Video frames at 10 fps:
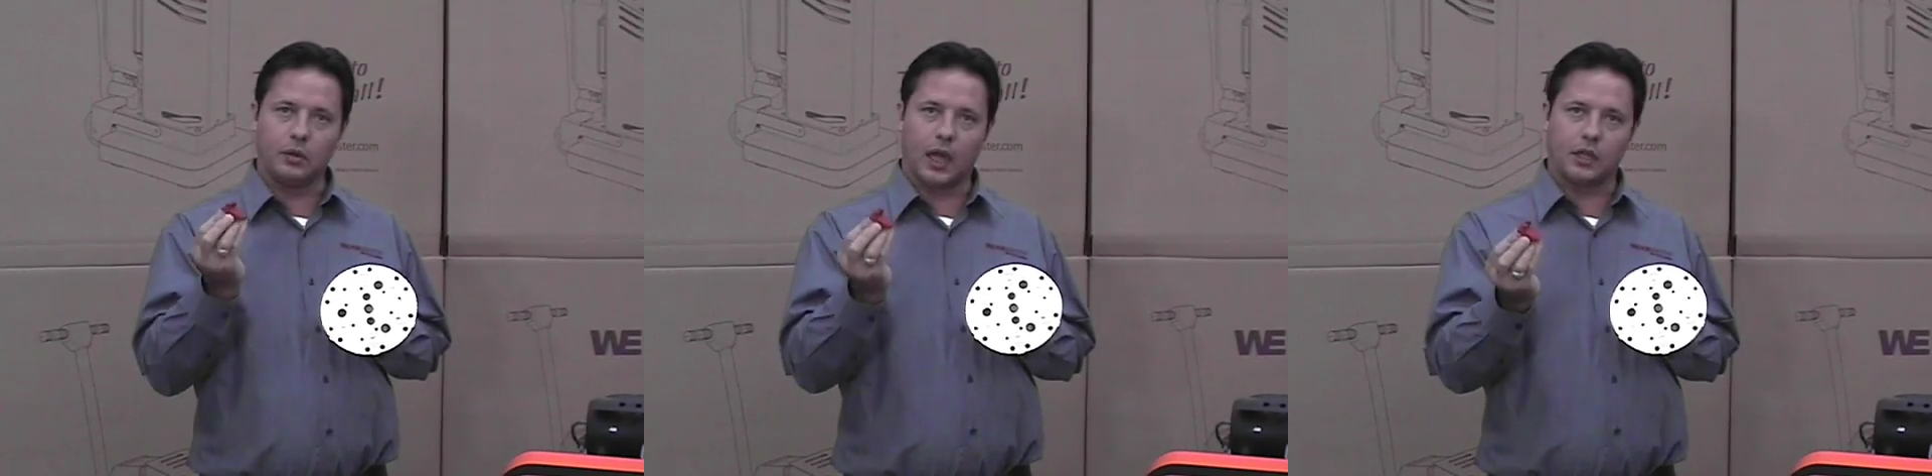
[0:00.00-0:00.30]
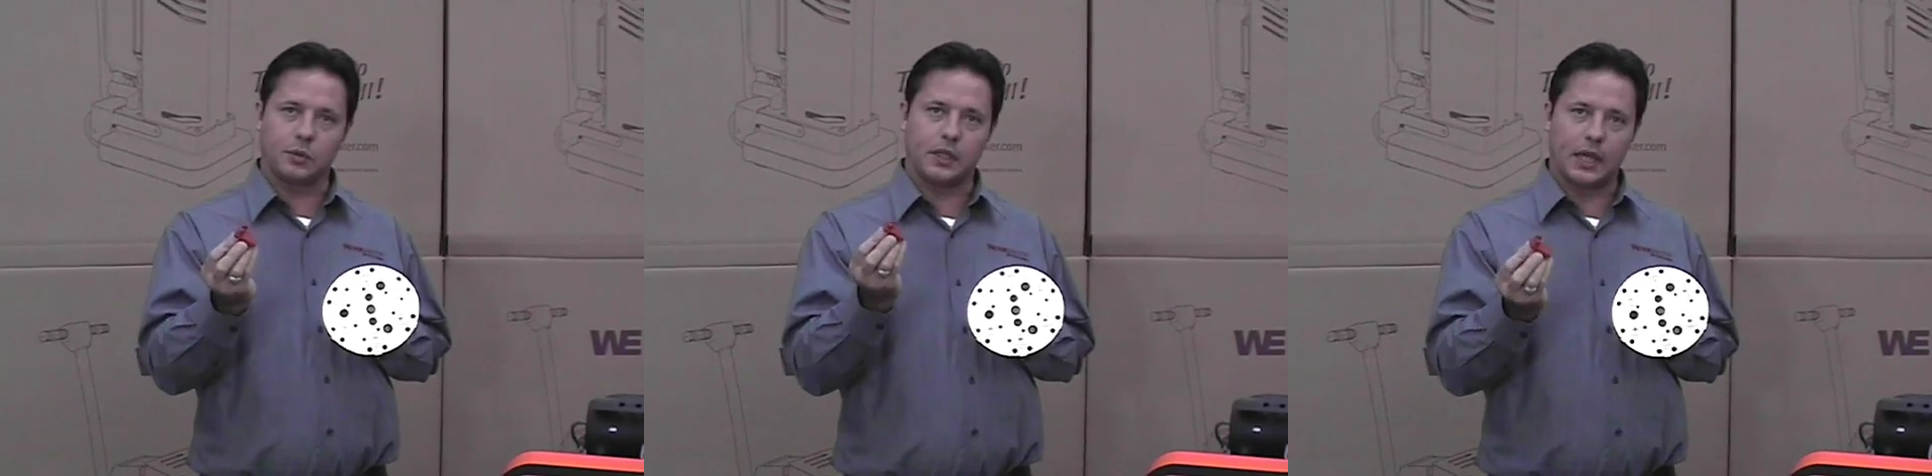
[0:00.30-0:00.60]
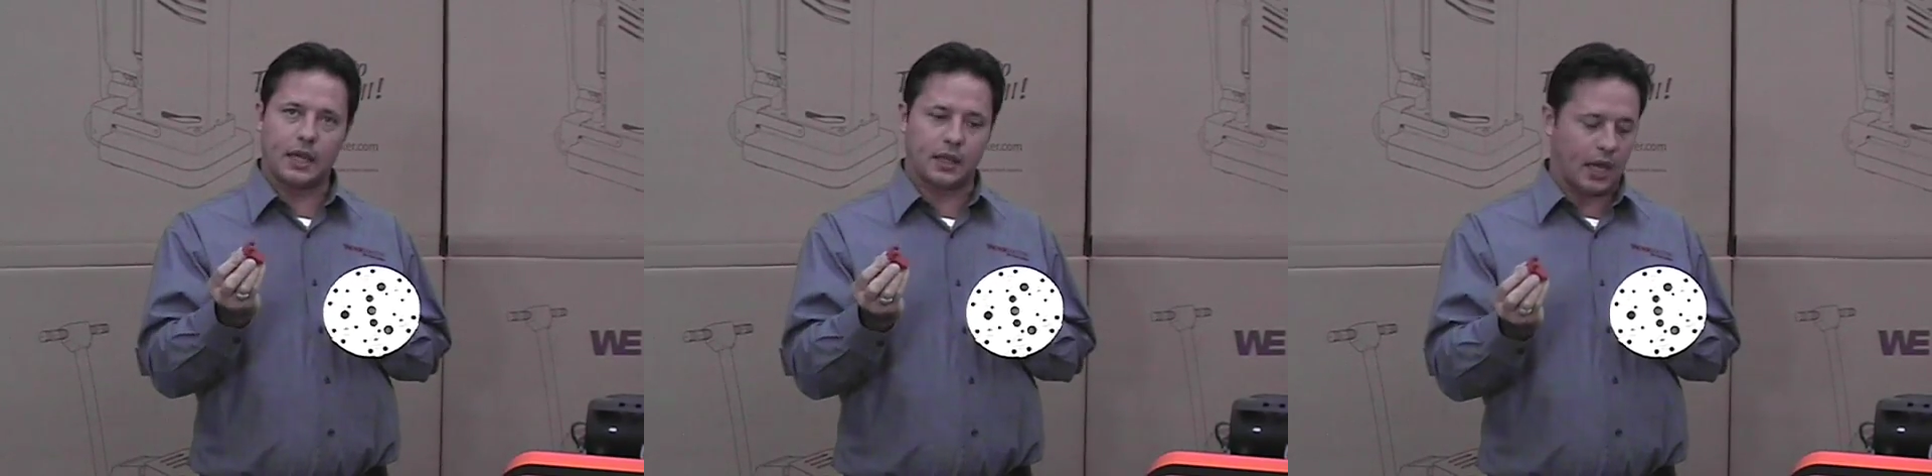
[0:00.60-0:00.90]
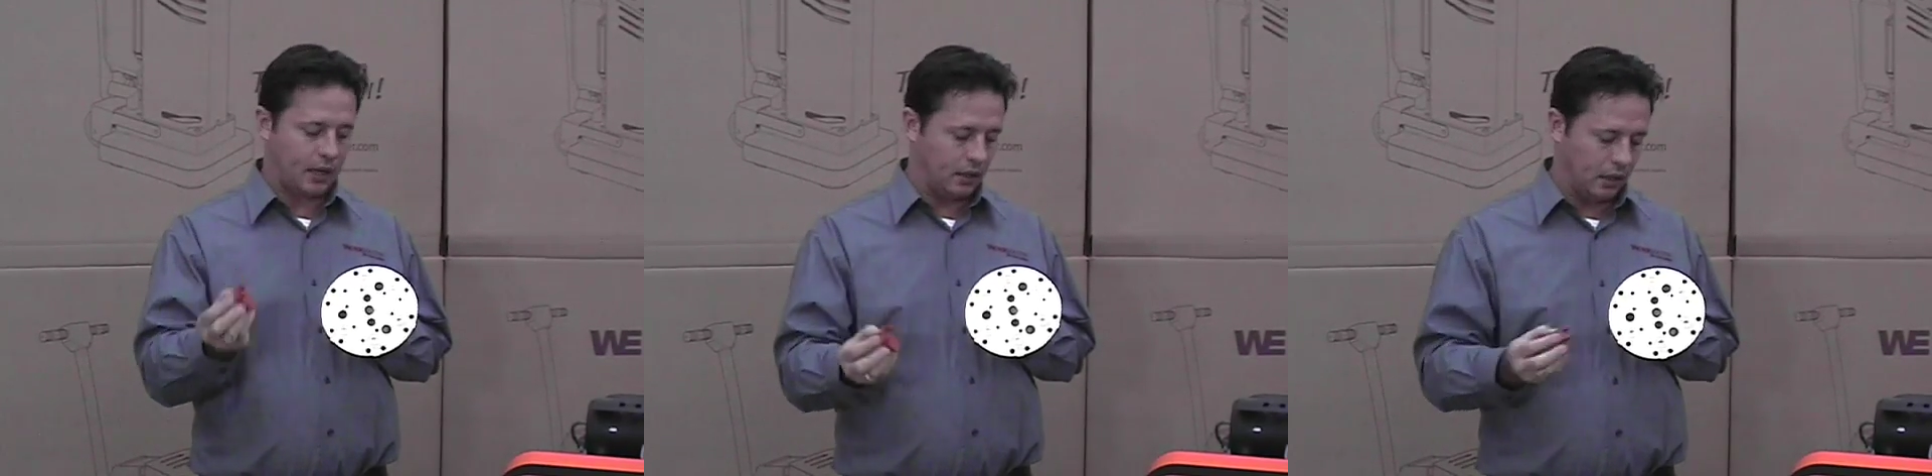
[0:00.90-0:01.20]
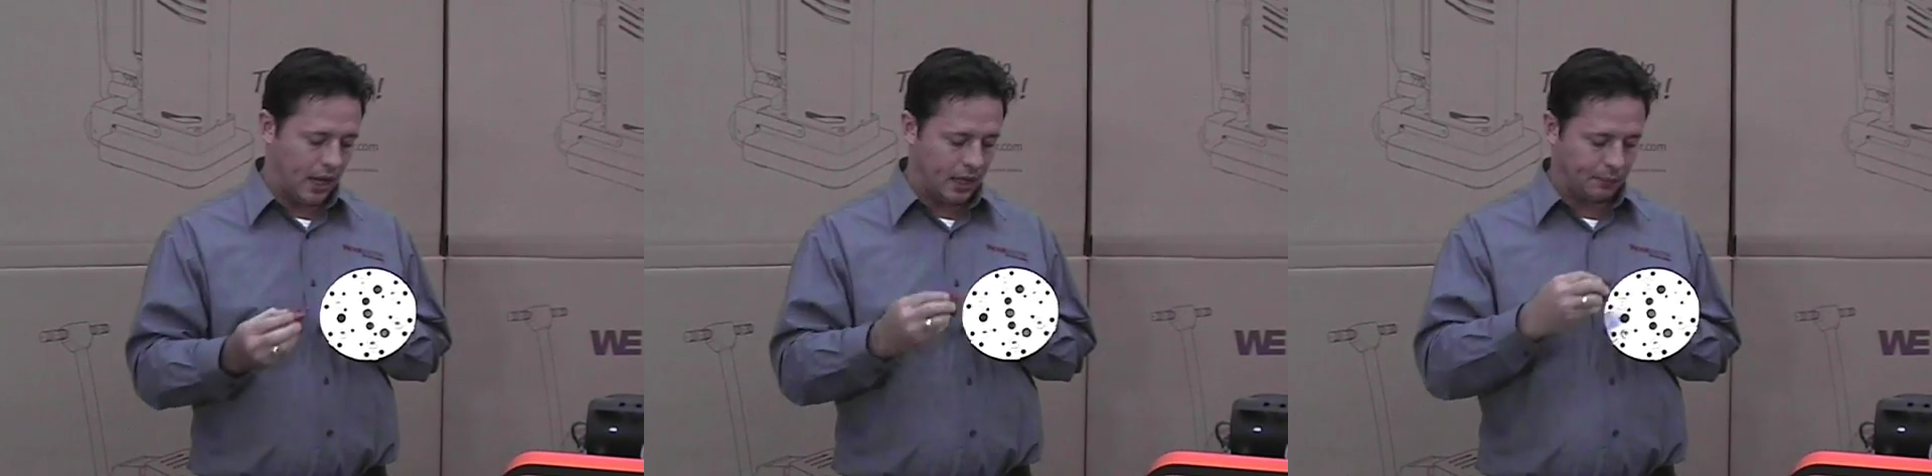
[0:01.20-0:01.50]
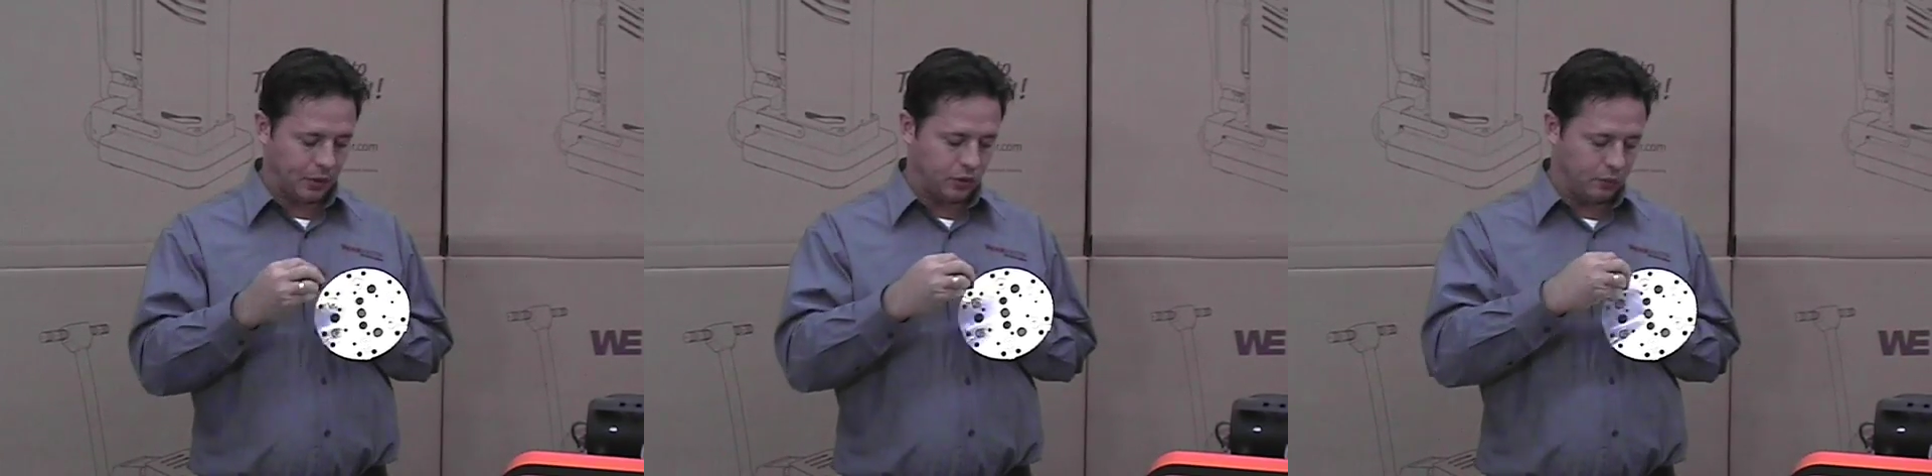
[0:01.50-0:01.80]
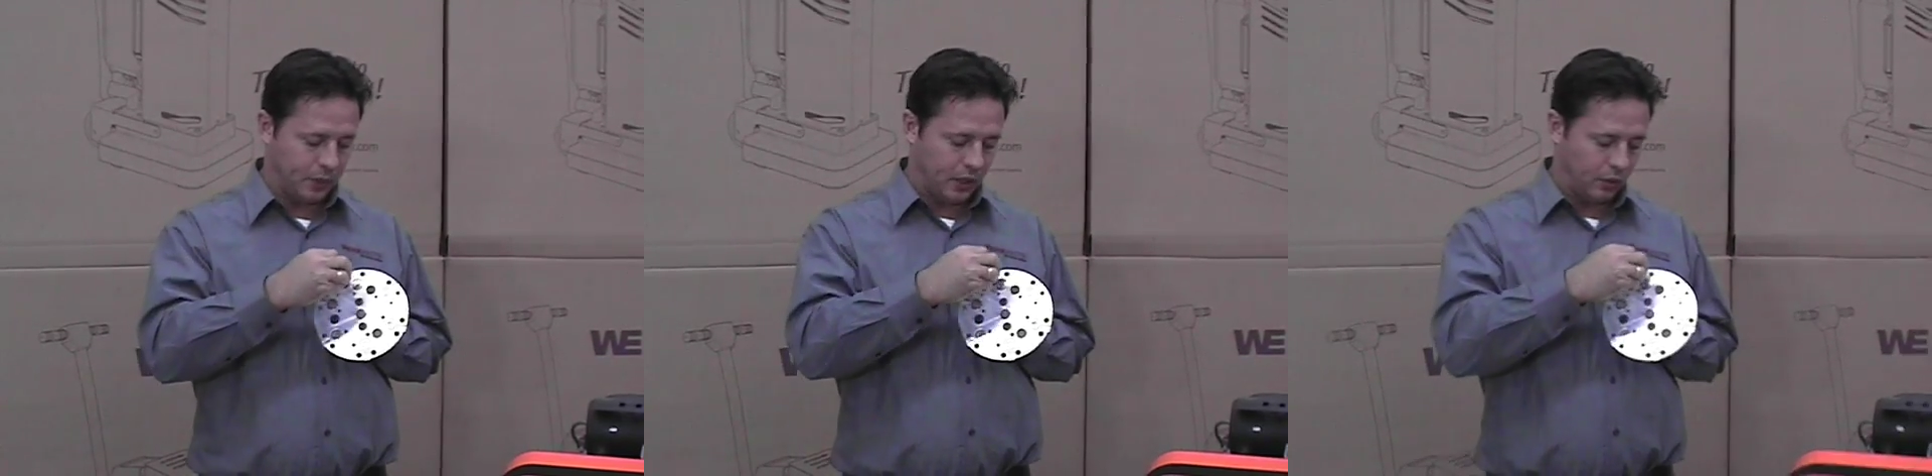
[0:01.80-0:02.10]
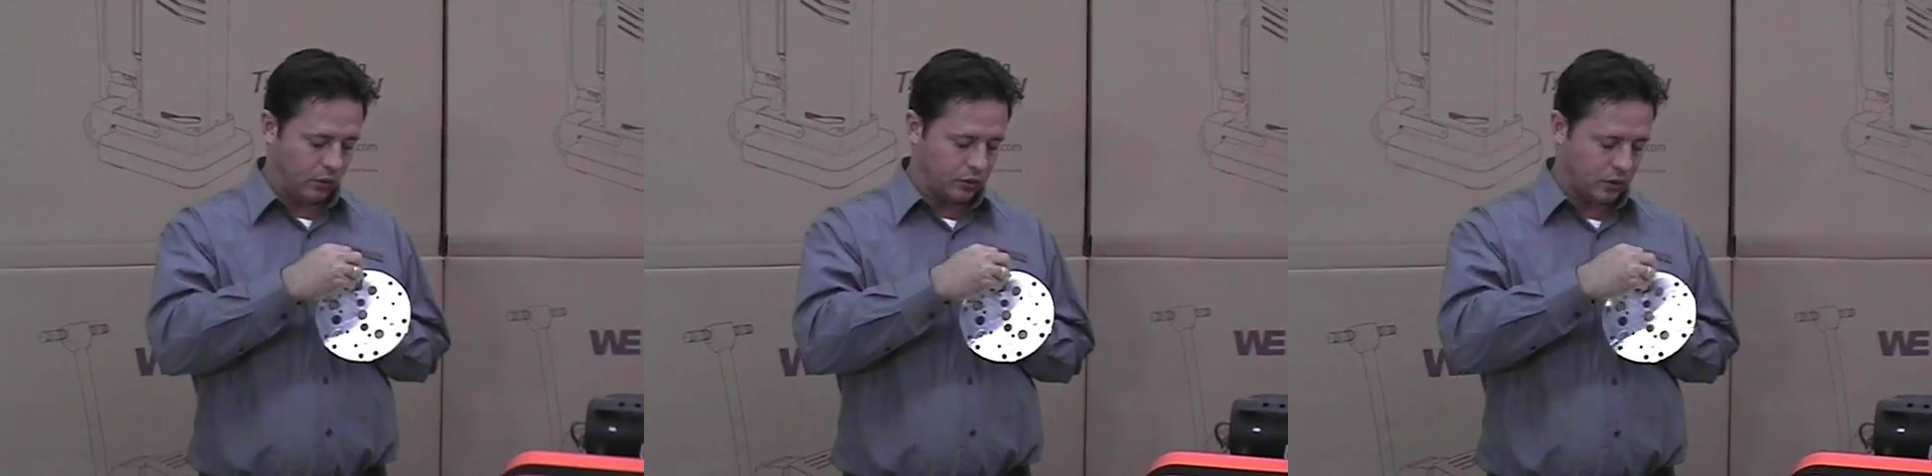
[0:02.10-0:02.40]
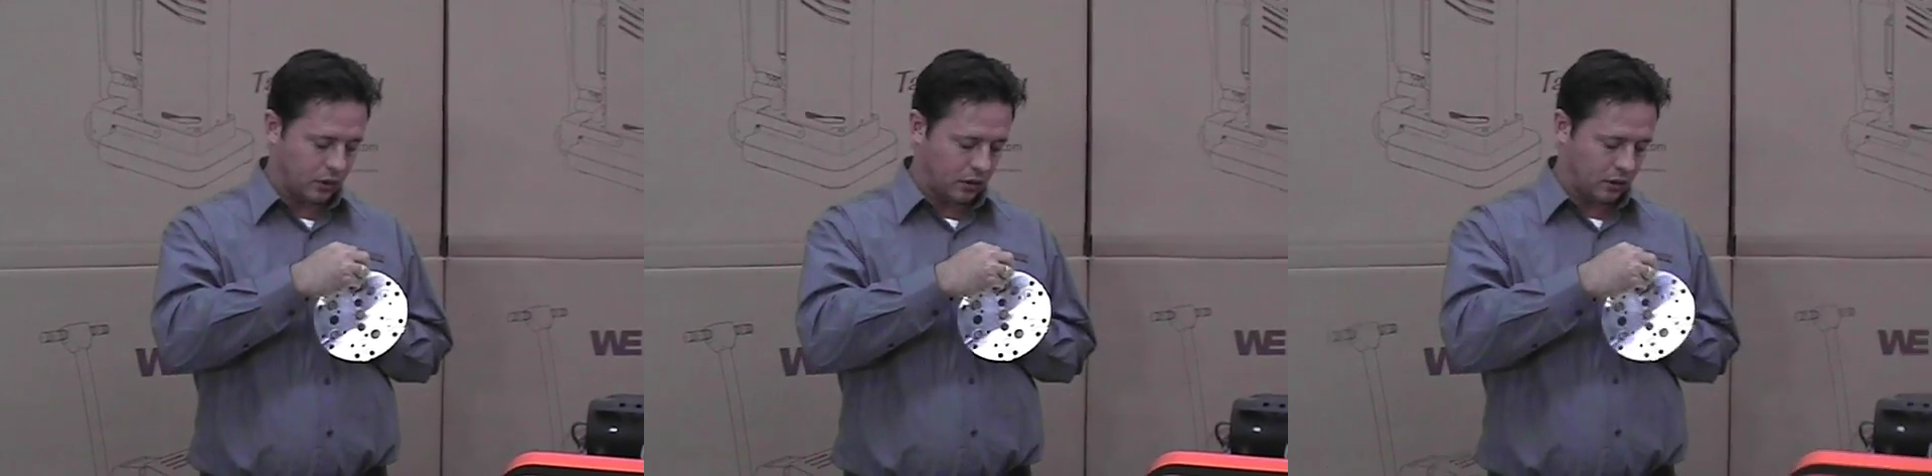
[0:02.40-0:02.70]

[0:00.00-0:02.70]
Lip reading: then is we take that, line up the 2 pinholes,